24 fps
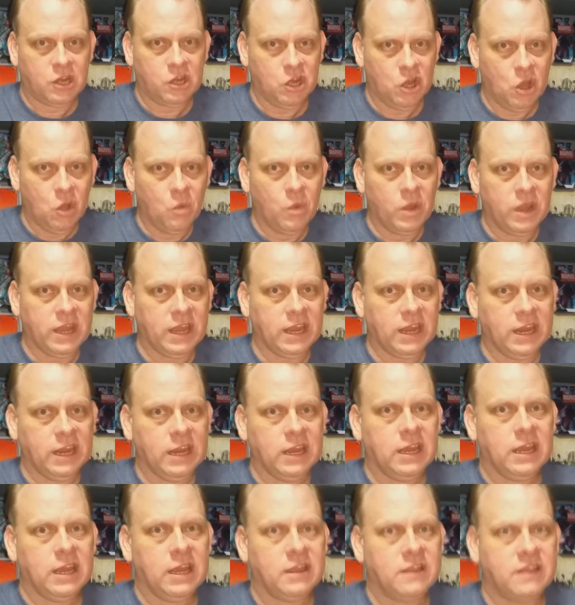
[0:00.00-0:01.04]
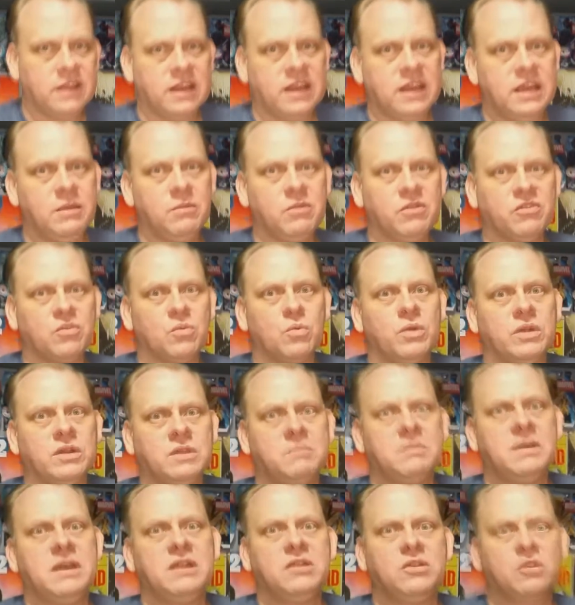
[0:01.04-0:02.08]
knowing that he was going
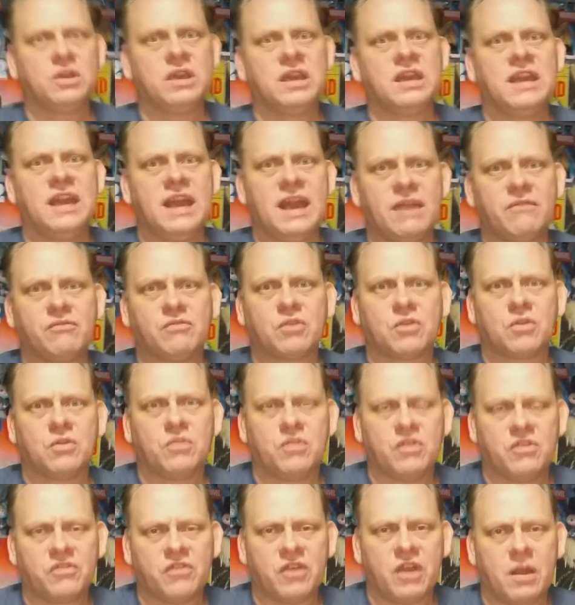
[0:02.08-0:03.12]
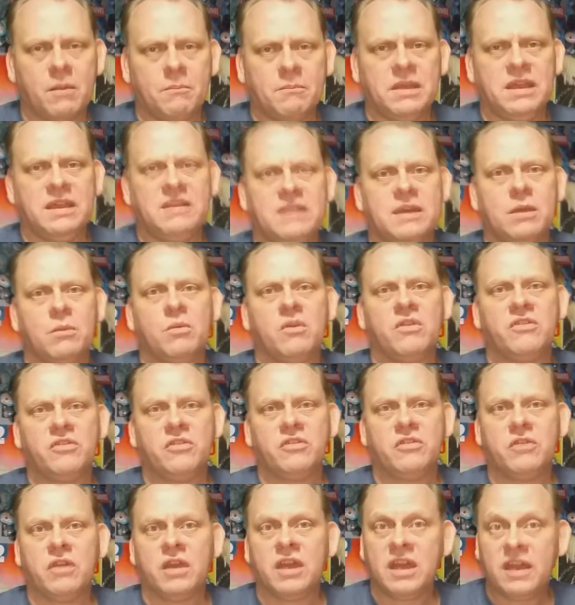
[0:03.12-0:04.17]
to be looking after the zombie that was
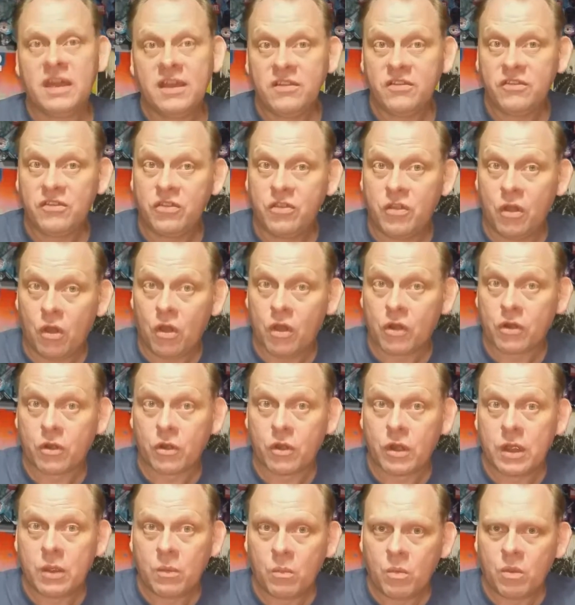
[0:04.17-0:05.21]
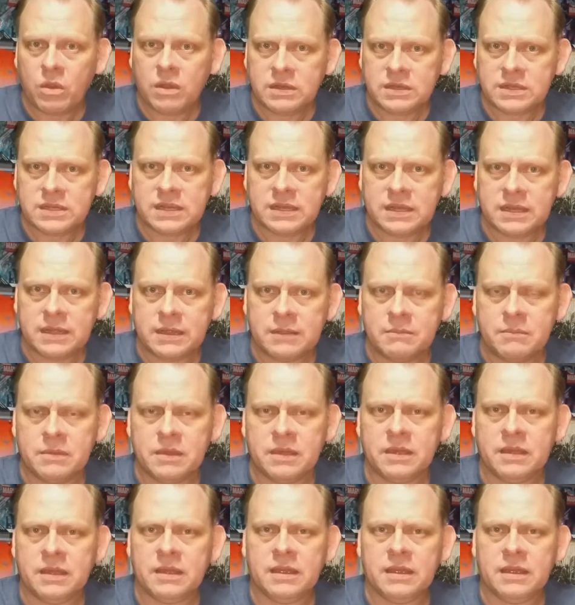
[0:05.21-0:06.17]
his daughter at one time.